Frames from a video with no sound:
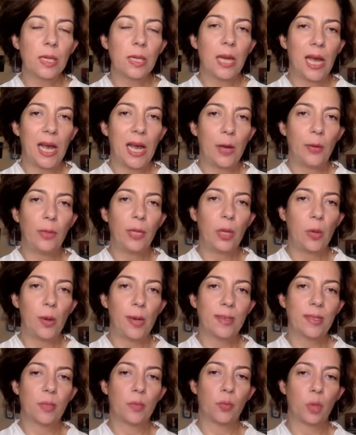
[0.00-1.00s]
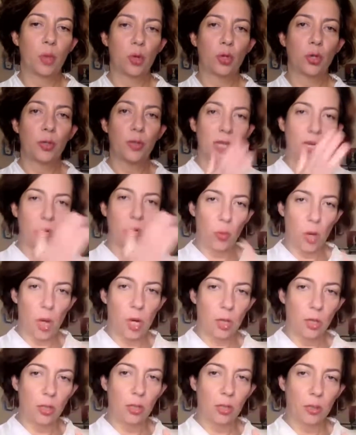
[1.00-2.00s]
in how the US approaches
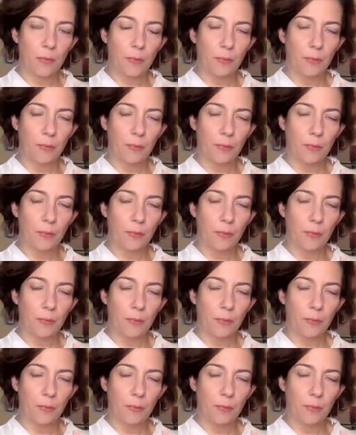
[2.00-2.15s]
Iran